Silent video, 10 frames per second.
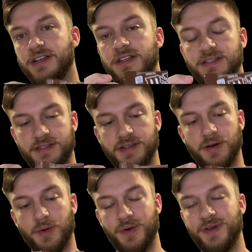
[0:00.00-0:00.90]

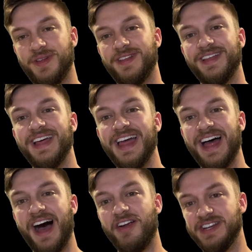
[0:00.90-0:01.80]
So,
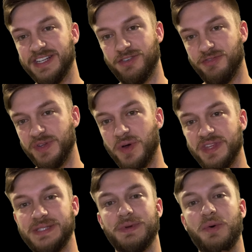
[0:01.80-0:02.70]
I already did a review on
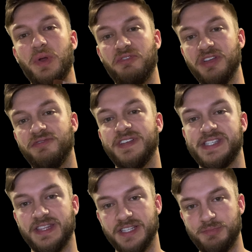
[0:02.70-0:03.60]
these, but I want to
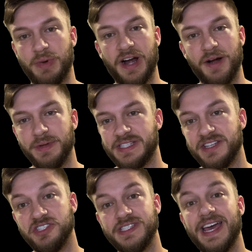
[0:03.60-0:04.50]
revisit this bar because I
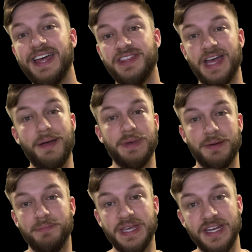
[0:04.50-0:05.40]
just had the
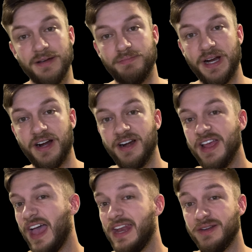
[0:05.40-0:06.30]
M&M Peanut Bar
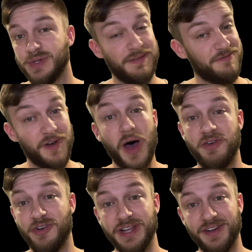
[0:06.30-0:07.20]
and it was
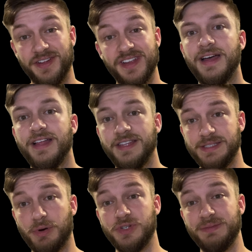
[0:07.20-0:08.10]
unreal. These
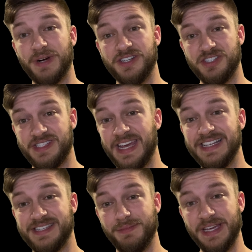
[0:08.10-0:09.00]
protein bars just
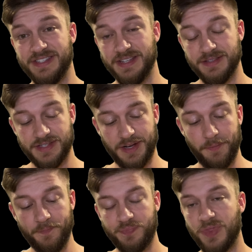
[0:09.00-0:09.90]
taste amazing. So,
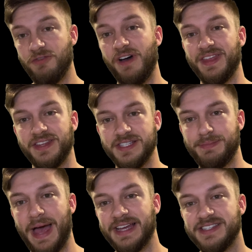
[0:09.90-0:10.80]
finally got these
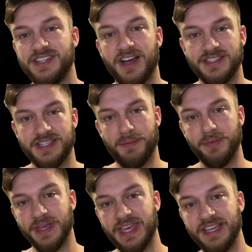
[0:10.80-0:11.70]
back in stock at
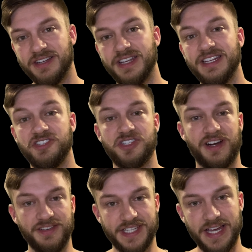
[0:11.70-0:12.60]
Supplement King in
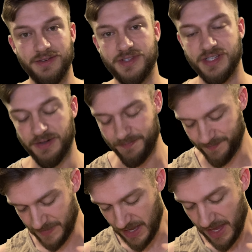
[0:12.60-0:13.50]
Charlottetown. So,
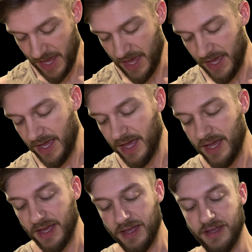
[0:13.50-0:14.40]

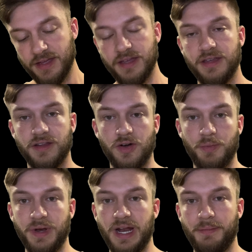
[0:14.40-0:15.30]
I'm going to
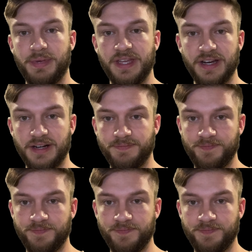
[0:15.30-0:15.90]
open it up here.